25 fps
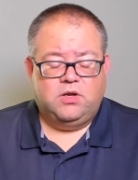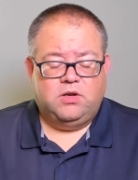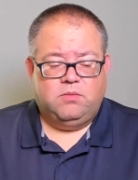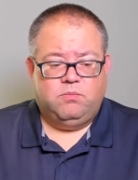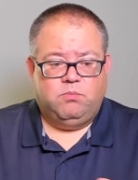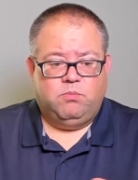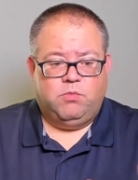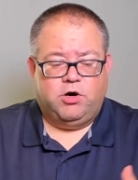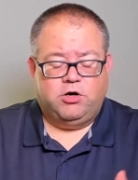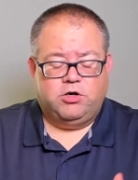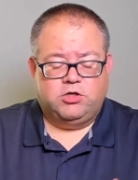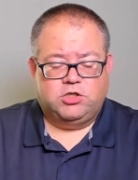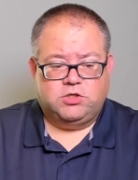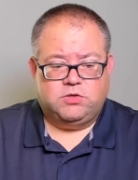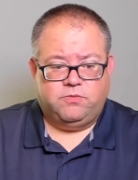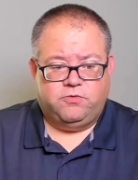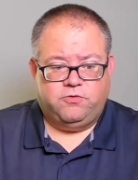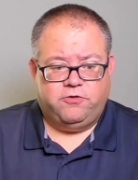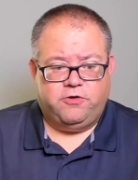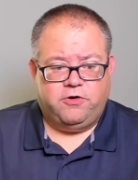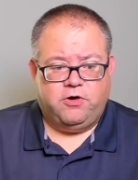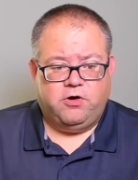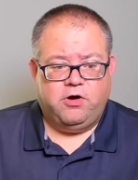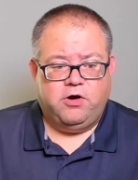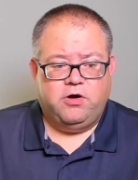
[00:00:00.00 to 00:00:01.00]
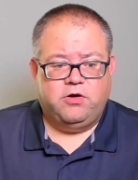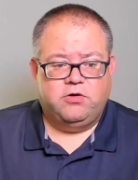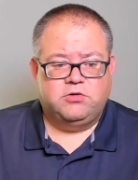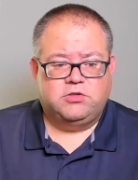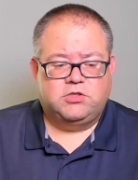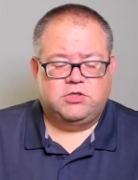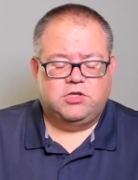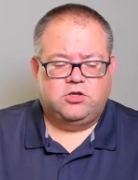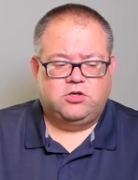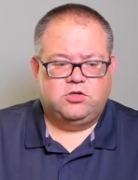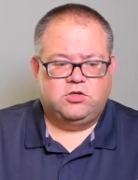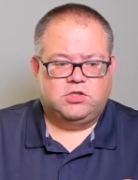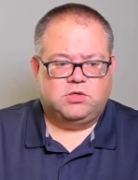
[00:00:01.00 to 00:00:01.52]
merge some
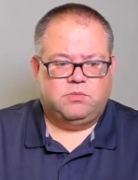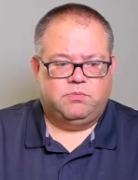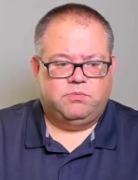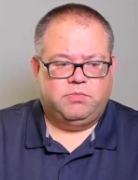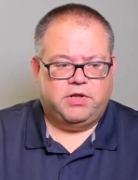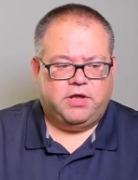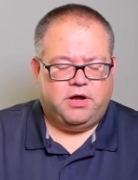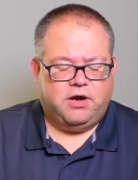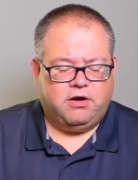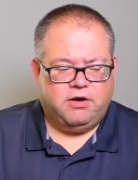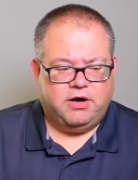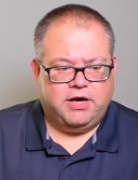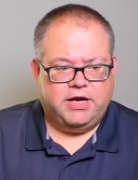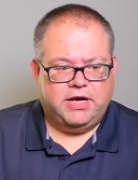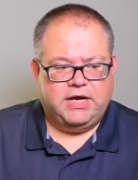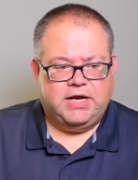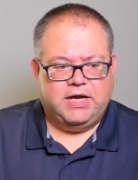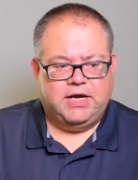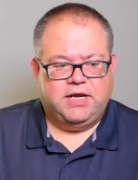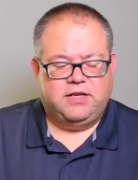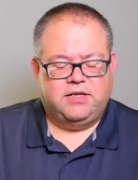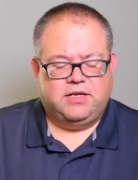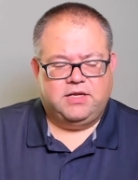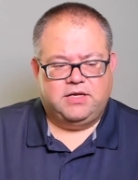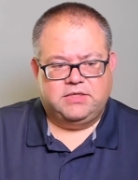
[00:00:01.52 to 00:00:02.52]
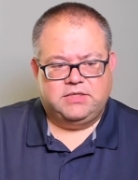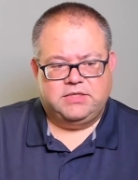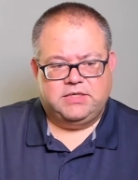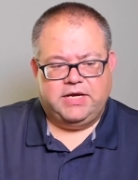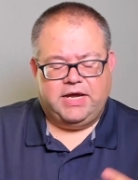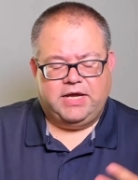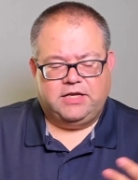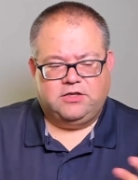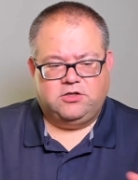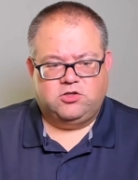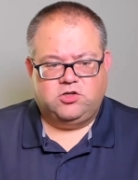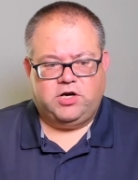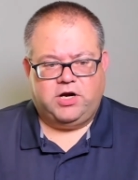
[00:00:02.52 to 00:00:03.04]
photos, to do some blurring and things like
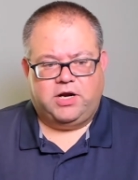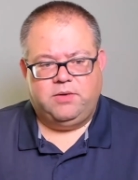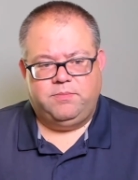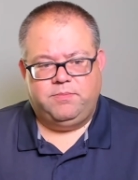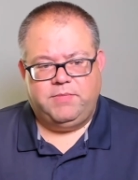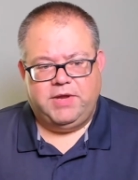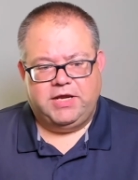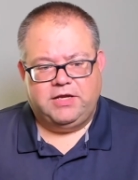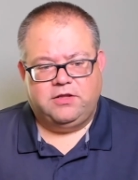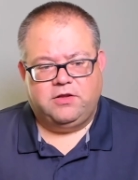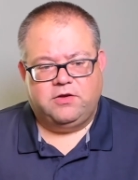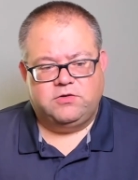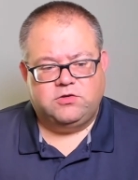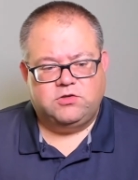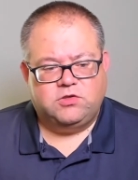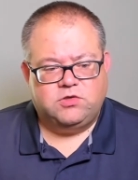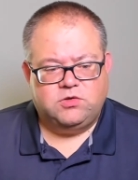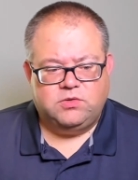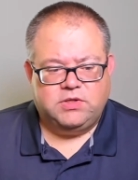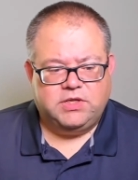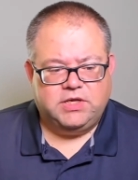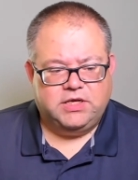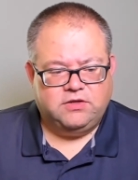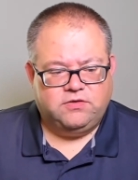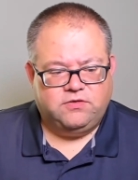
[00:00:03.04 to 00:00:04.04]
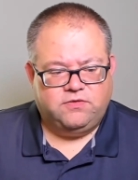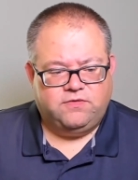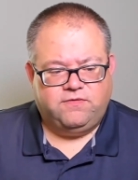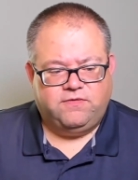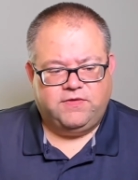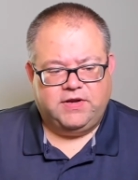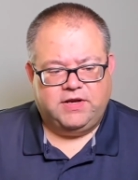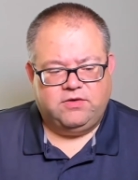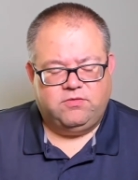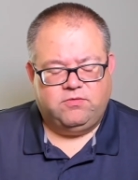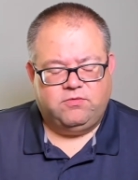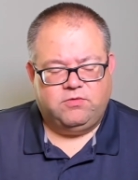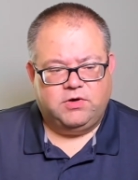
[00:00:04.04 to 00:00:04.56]
that to try to make those two things
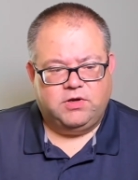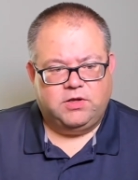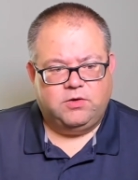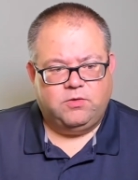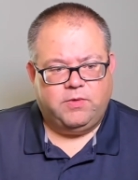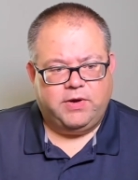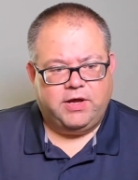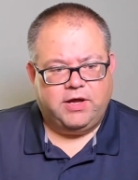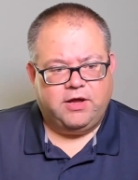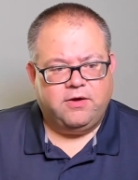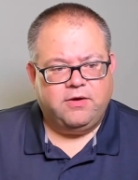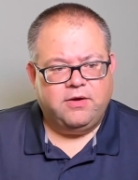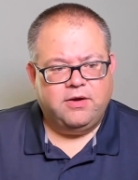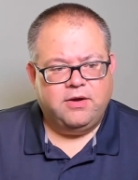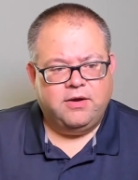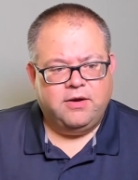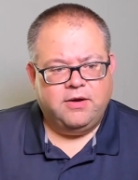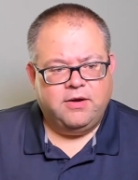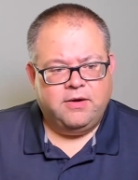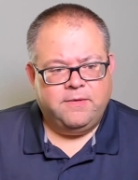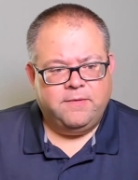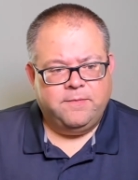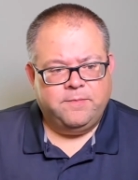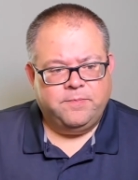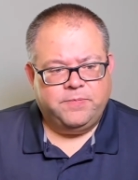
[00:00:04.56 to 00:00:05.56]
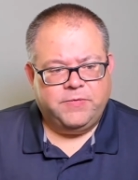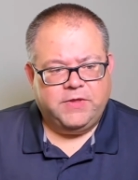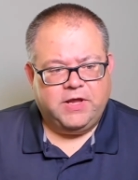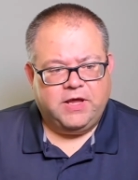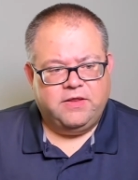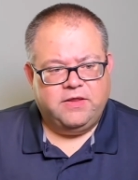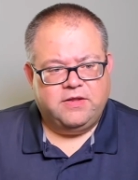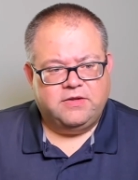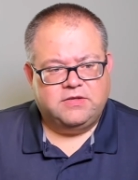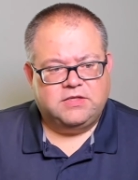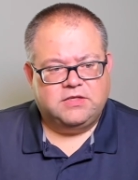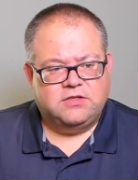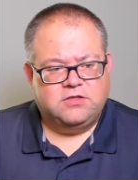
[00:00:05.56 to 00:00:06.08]
fit really well.
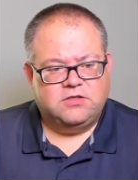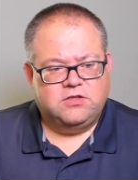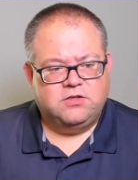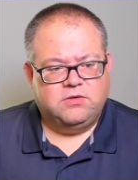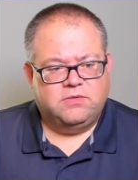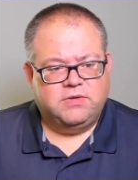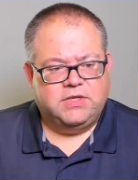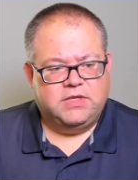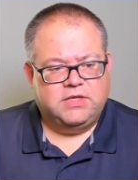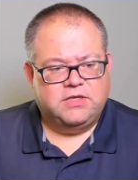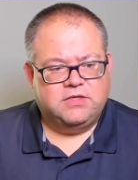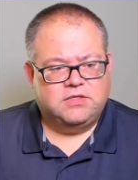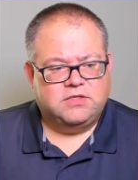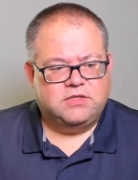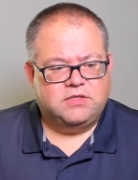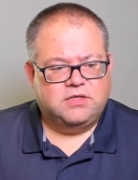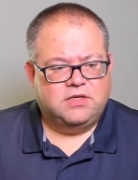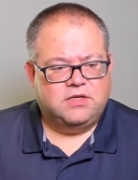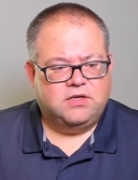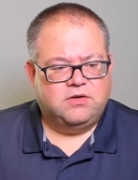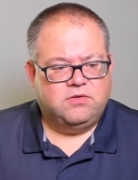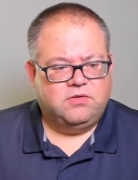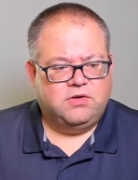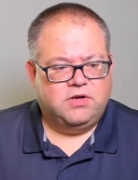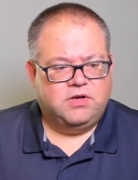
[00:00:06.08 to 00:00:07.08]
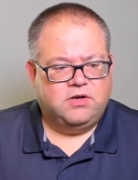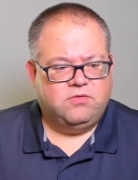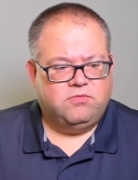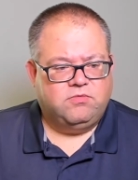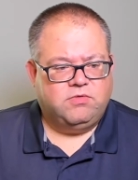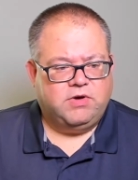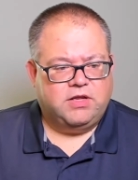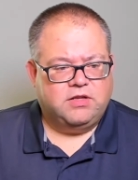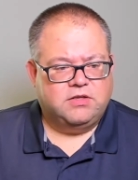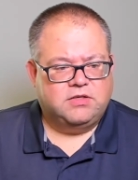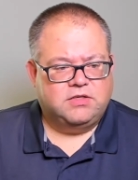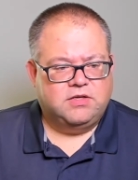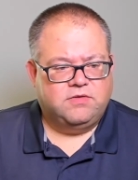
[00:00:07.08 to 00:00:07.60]
And this is doing this in a
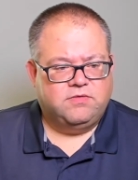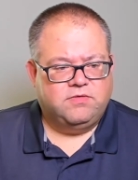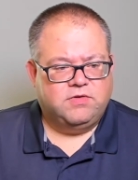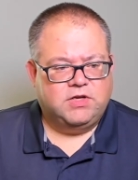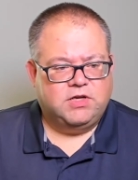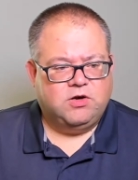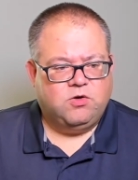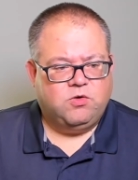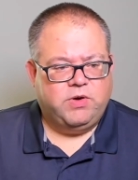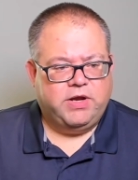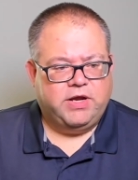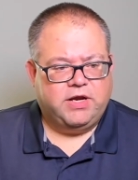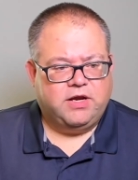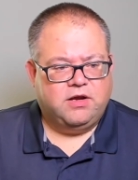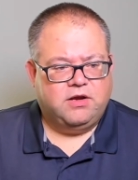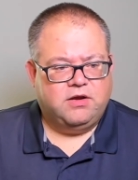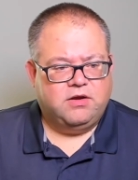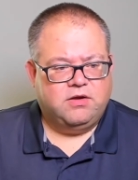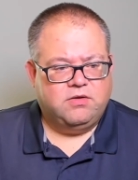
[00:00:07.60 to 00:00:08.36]
relatively quick